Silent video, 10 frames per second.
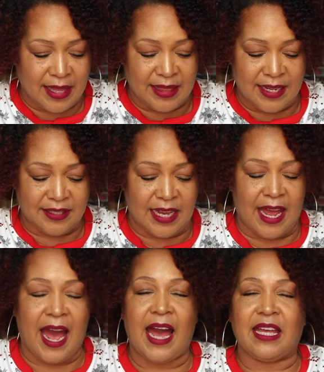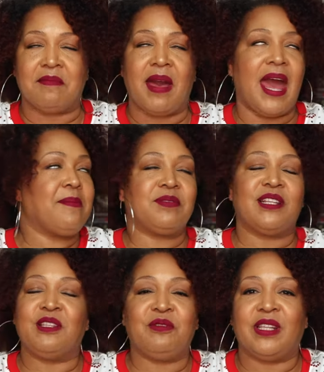my list that I am
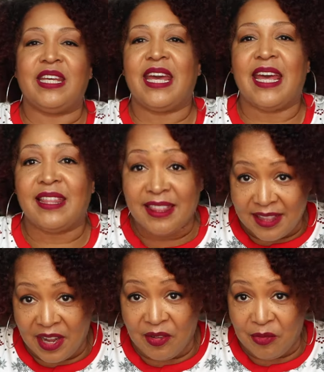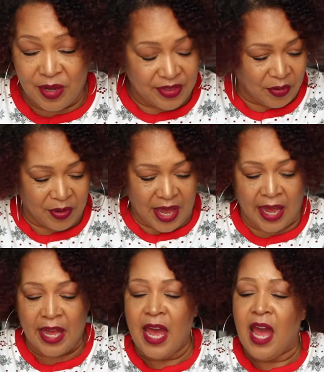absolutely in love with,
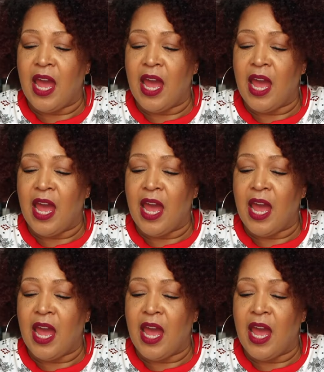okay,